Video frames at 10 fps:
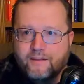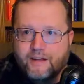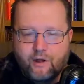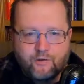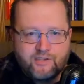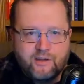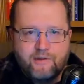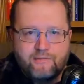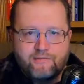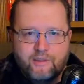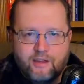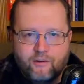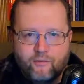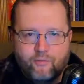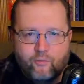some of the
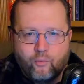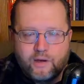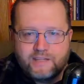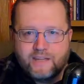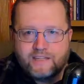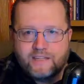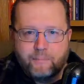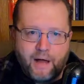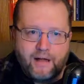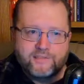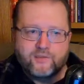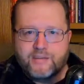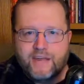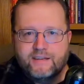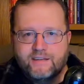reason that the apostles
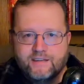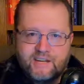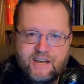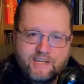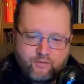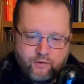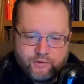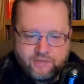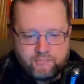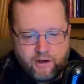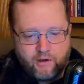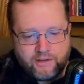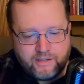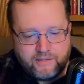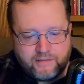had distaste for the
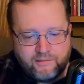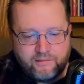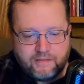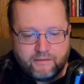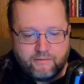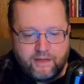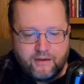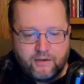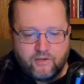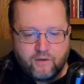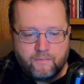Samaritans and things of that nature?